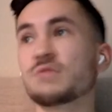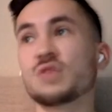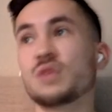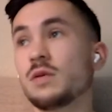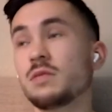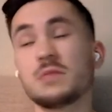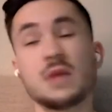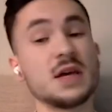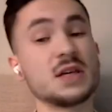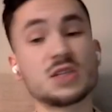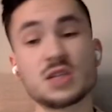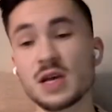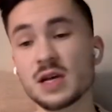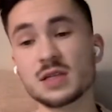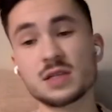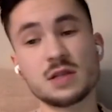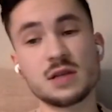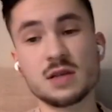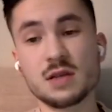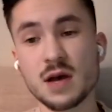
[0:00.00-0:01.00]
So that's
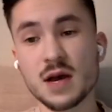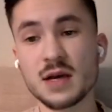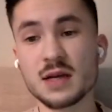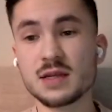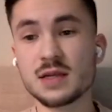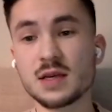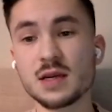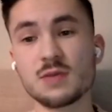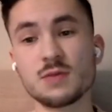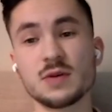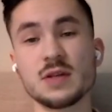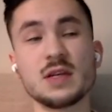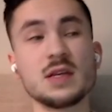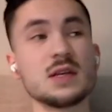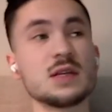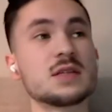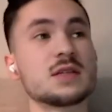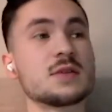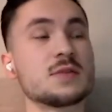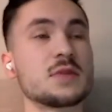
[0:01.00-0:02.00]
actually the idea. We
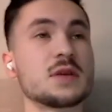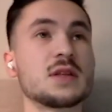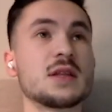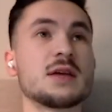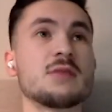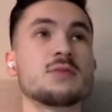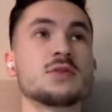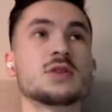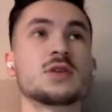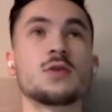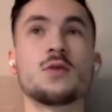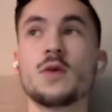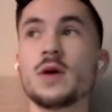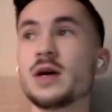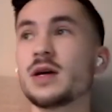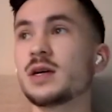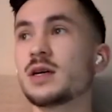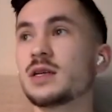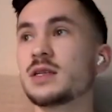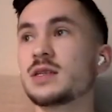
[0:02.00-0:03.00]
needed something that was
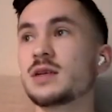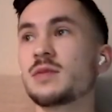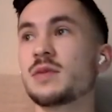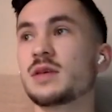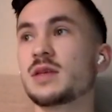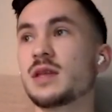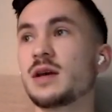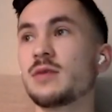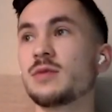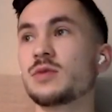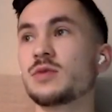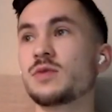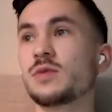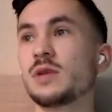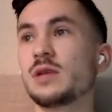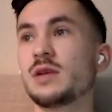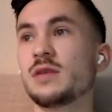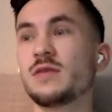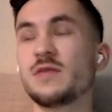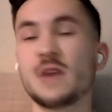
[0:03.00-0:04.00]
quick and something that was
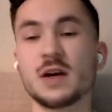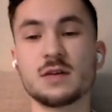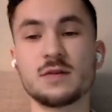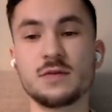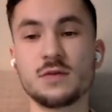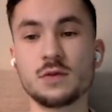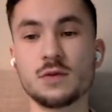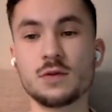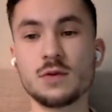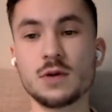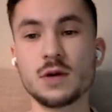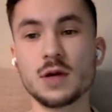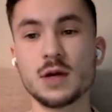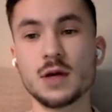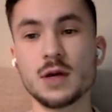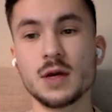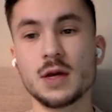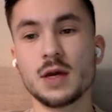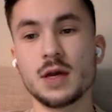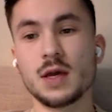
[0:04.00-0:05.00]
really effectful
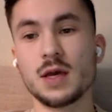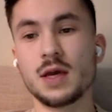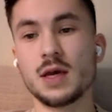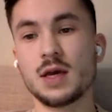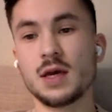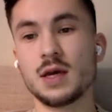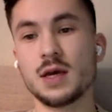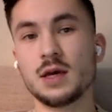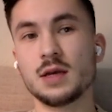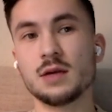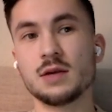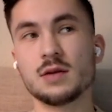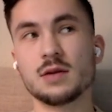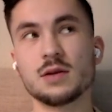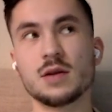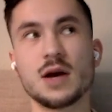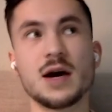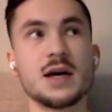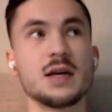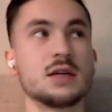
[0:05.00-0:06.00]
and
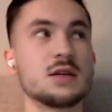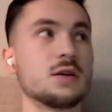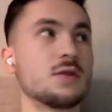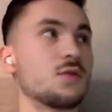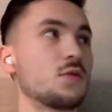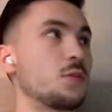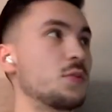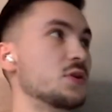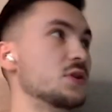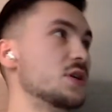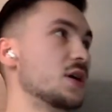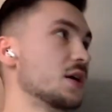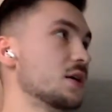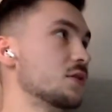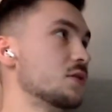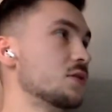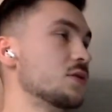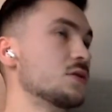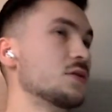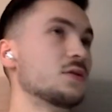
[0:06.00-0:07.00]
the idea of a
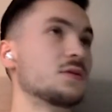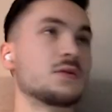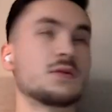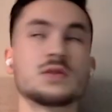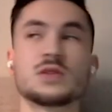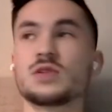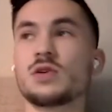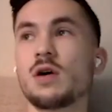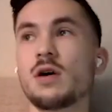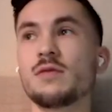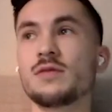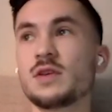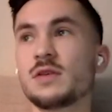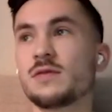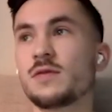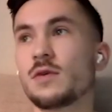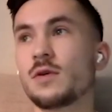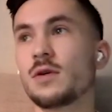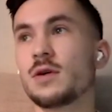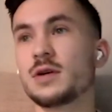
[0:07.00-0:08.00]
projector solved it
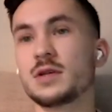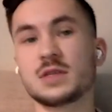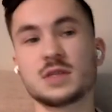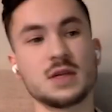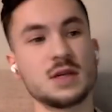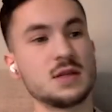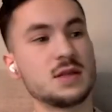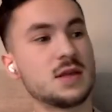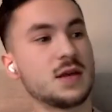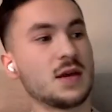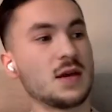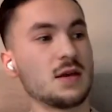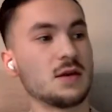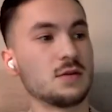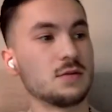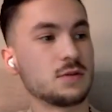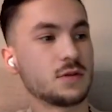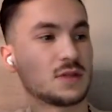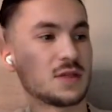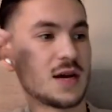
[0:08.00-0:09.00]
for us and
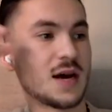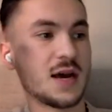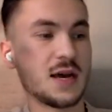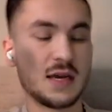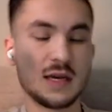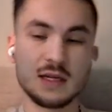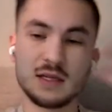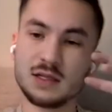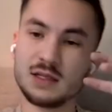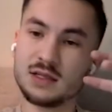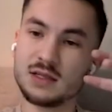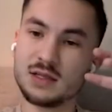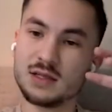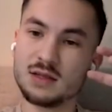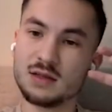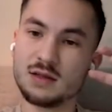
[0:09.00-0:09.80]
then tying